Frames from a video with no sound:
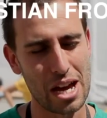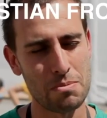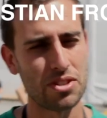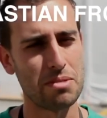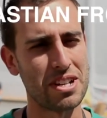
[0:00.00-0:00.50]

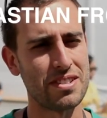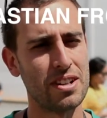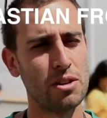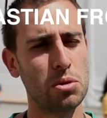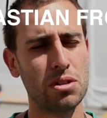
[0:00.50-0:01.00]
I'm
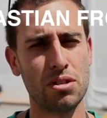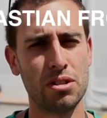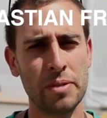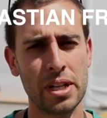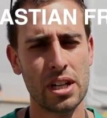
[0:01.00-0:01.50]
Sebastian Luongo.
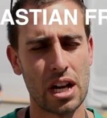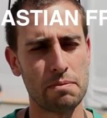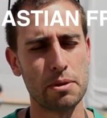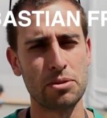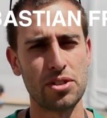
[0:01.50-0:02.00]
I'm
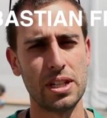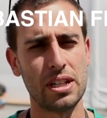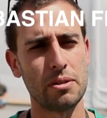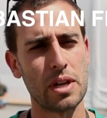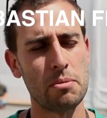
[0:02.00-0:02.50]
from
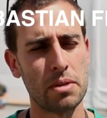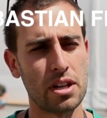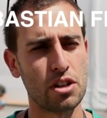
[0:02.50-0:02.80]
Chile. I'm a